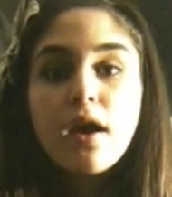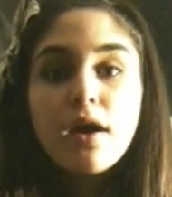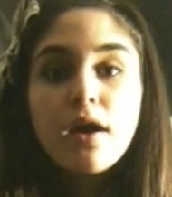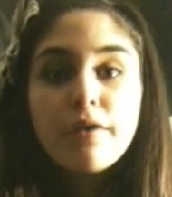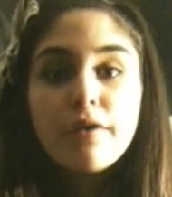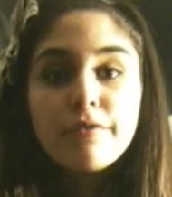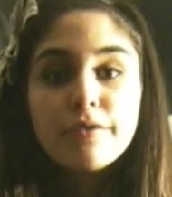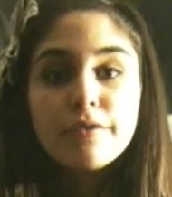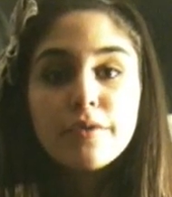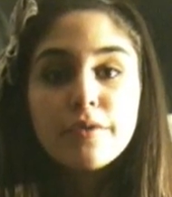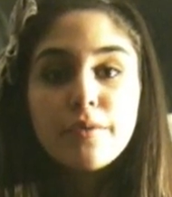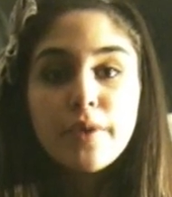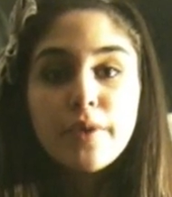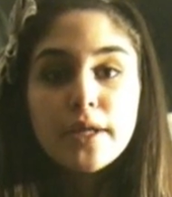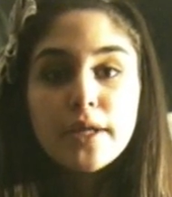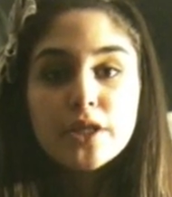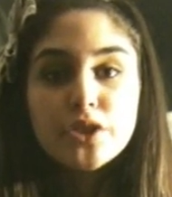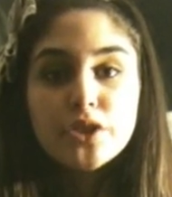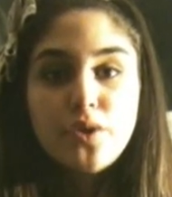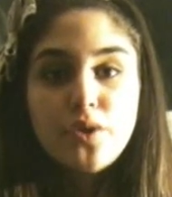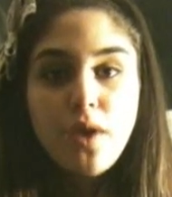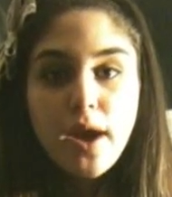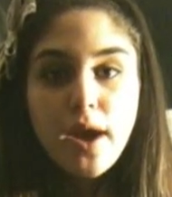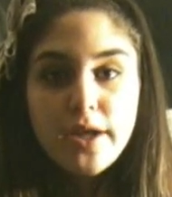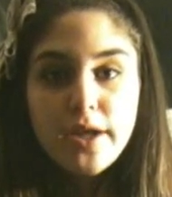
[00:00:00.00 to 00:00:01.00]
of
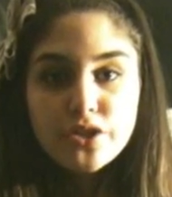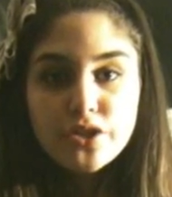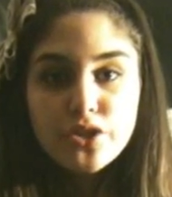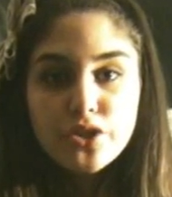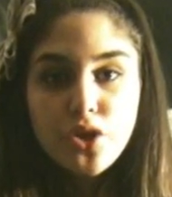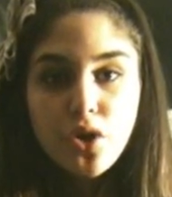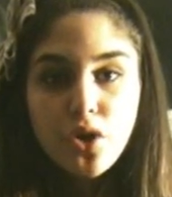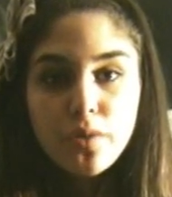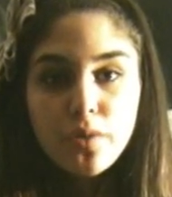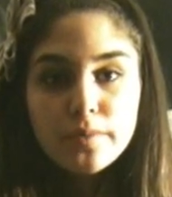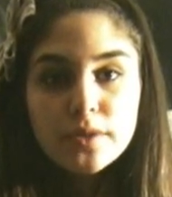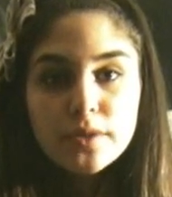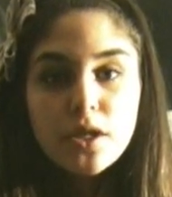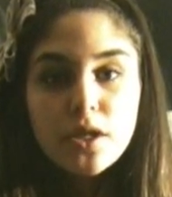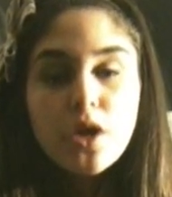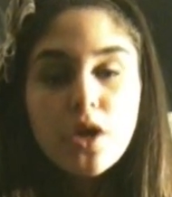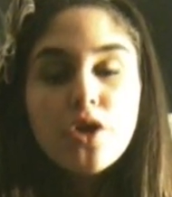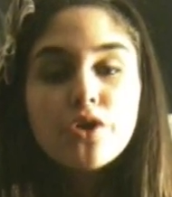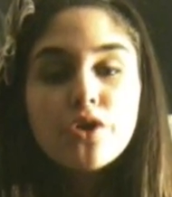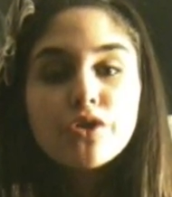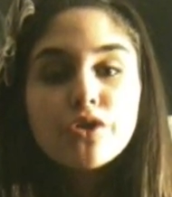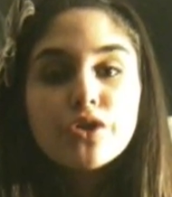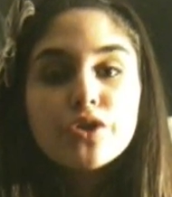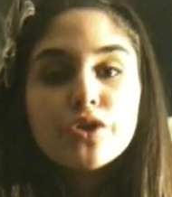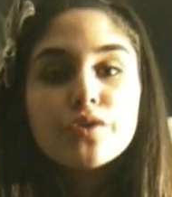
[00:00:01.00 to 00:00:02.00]
radioisotopes
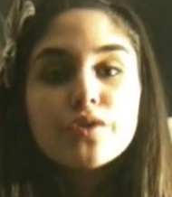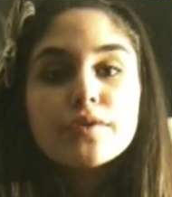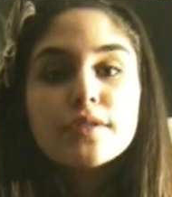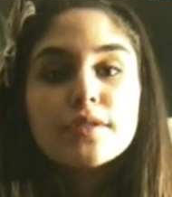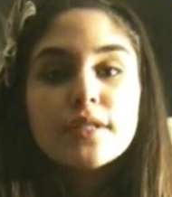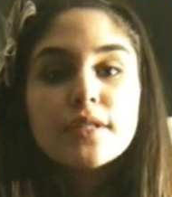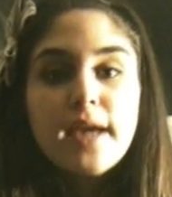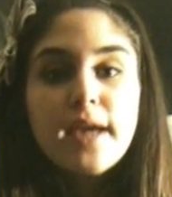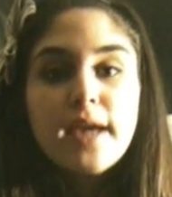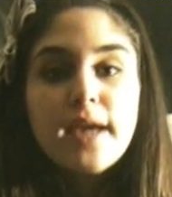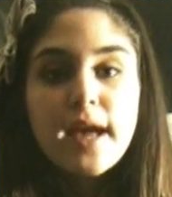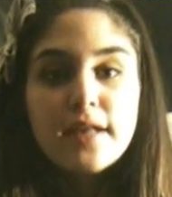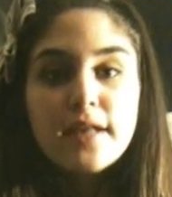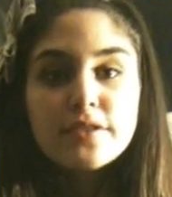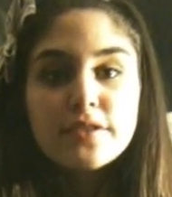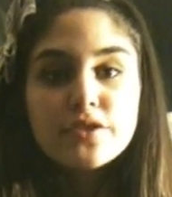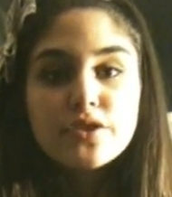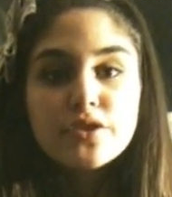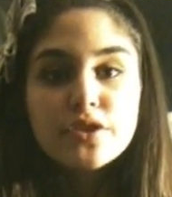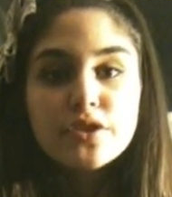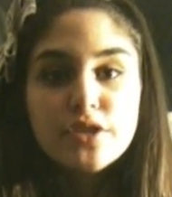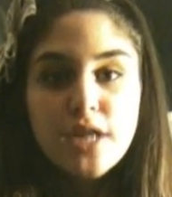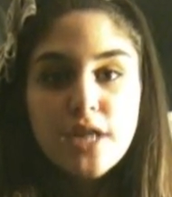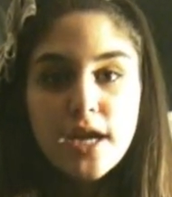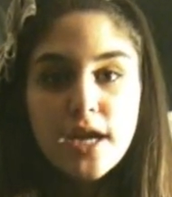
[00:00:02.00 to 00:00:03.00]
used in
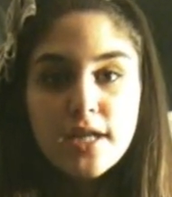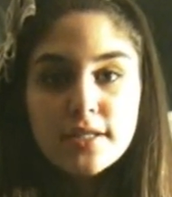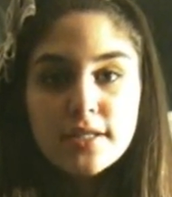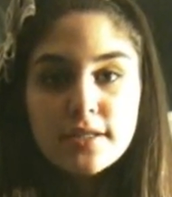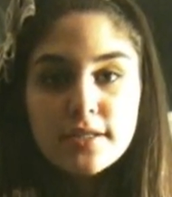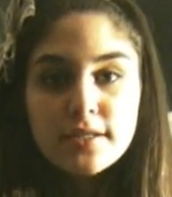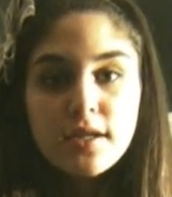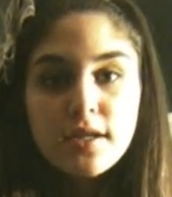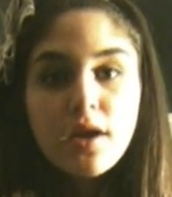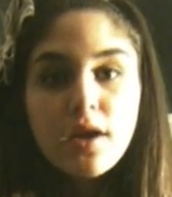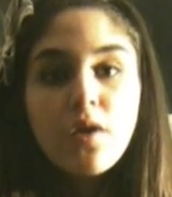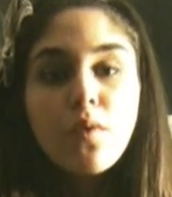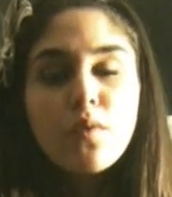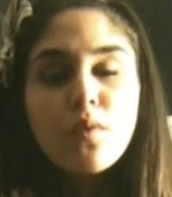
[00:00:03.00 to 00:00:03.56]
cancer tests,